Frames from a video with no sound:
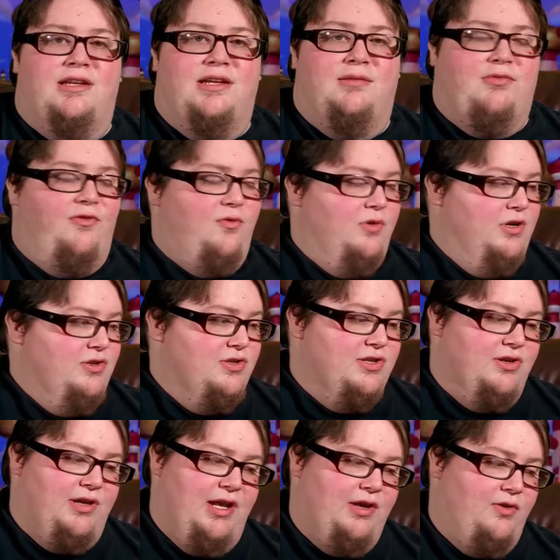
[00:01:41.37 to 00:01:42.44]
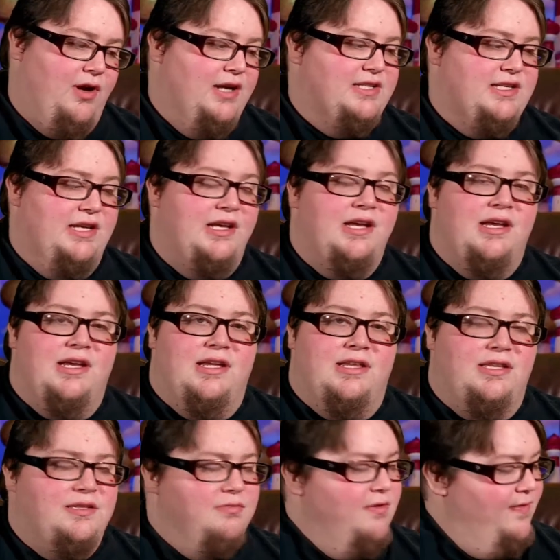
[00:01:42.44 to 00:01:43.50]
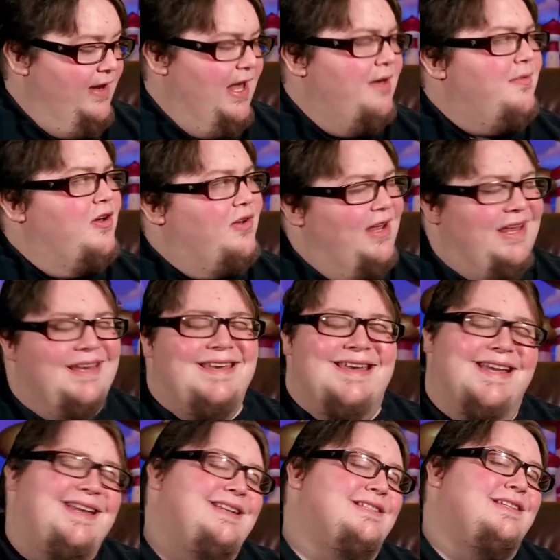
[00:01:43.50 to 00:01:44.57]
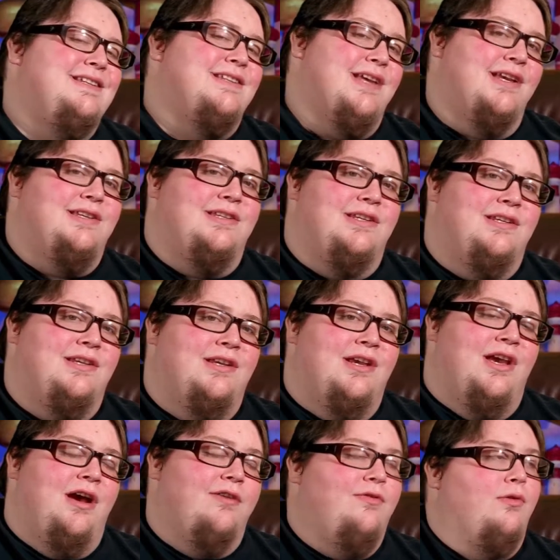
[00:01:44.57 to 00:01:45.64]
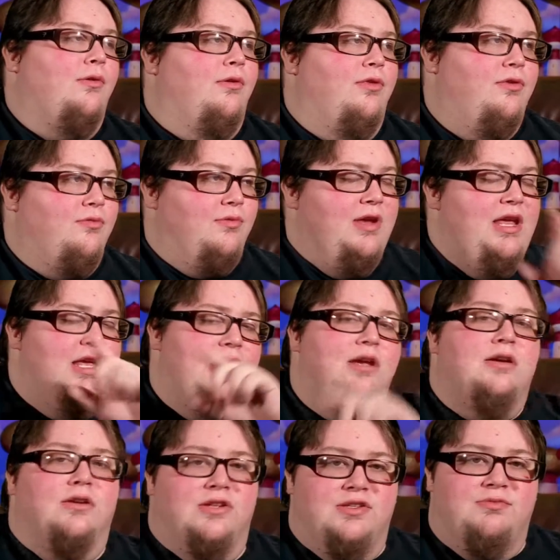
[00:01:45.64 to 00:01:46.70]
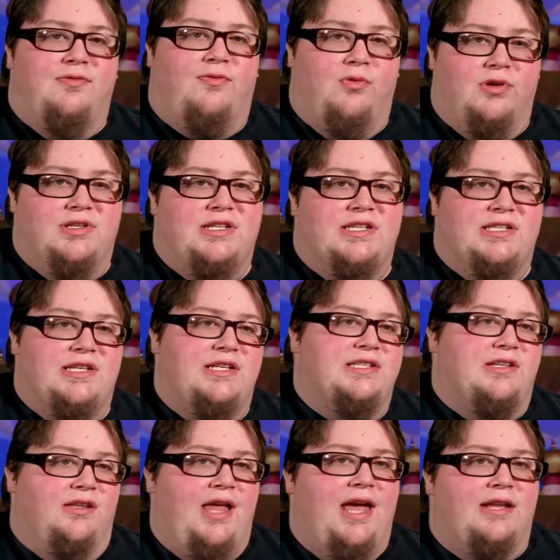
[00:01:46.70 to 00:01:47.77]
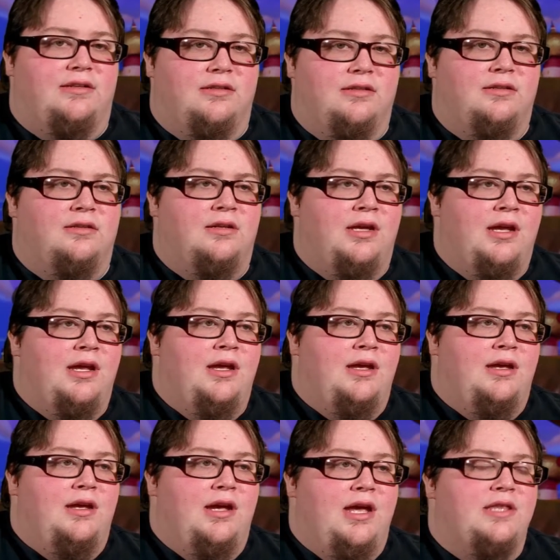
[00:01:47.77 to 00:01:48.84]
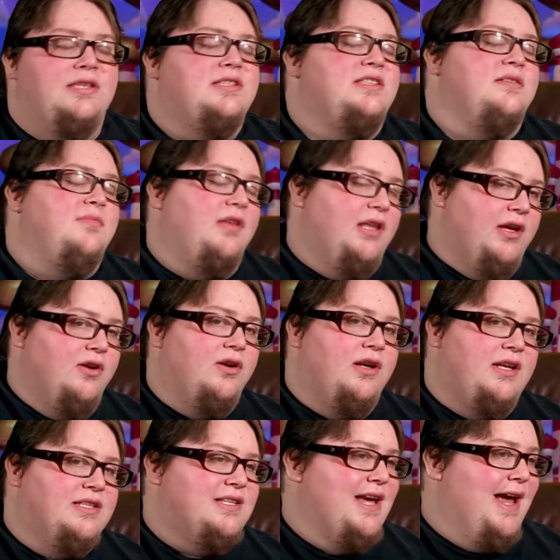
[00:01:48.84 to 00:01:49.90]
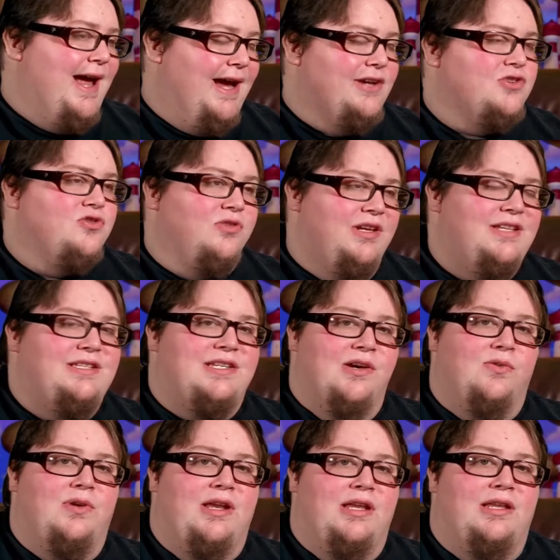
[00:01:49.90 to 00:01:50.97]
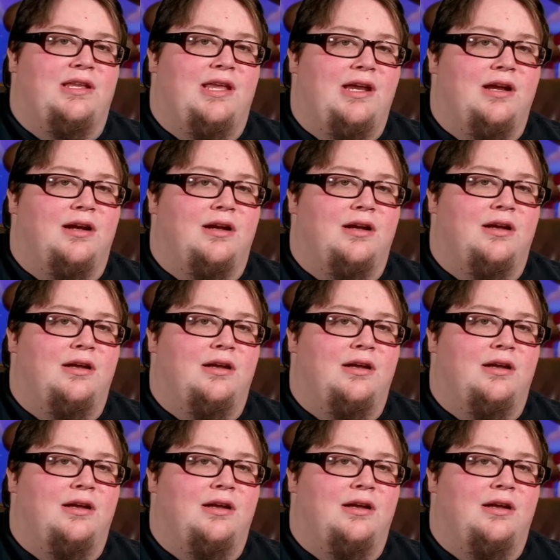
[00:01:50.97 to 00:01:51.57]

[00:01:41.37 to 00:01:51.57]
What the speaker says: And before you start getting crazy, this movie came out in 1990, a full 3 years before Disney's Aladdin. And the similarities actually don't end there.